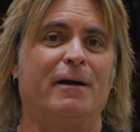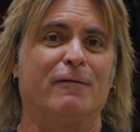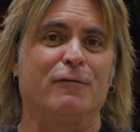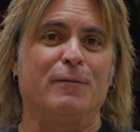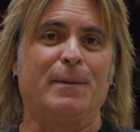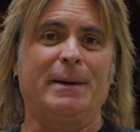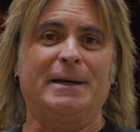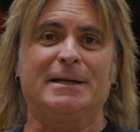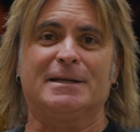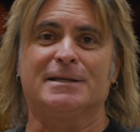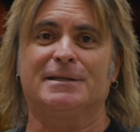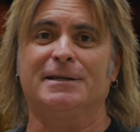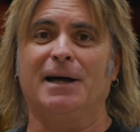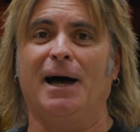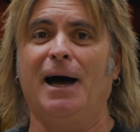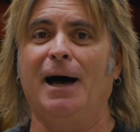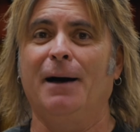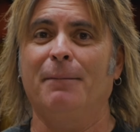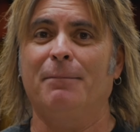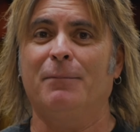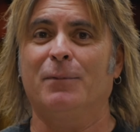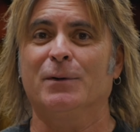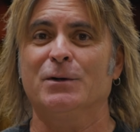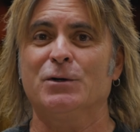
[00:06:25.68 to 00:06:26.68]
everybody
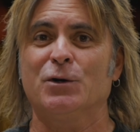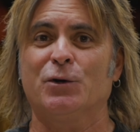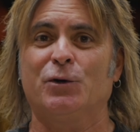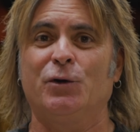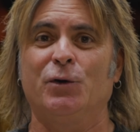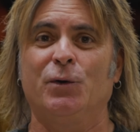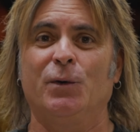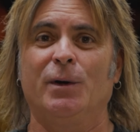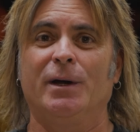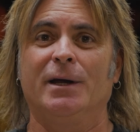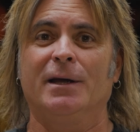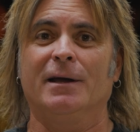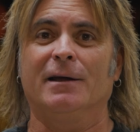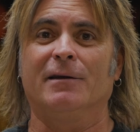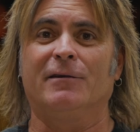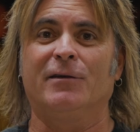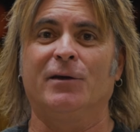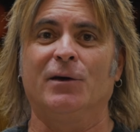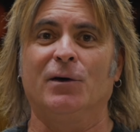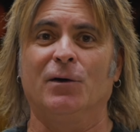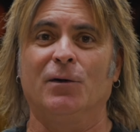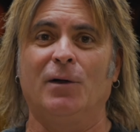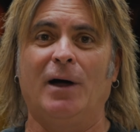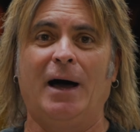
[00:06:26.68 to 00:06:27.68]
stop what you're doing
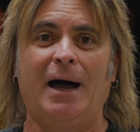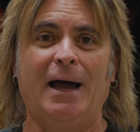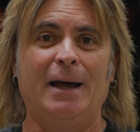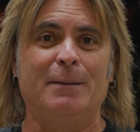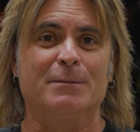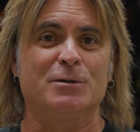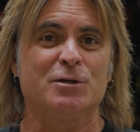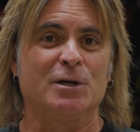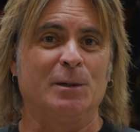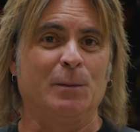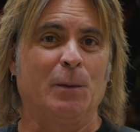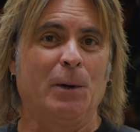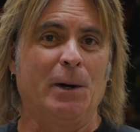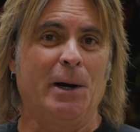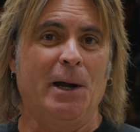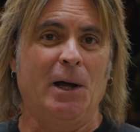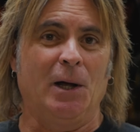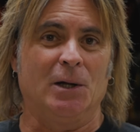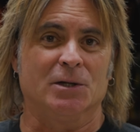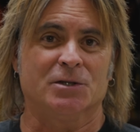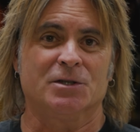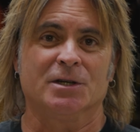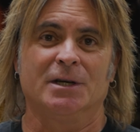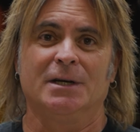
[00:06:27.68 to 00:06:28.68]
until I am somewhere
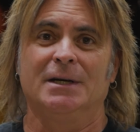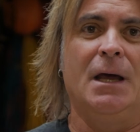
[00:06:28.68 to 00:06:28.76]
else.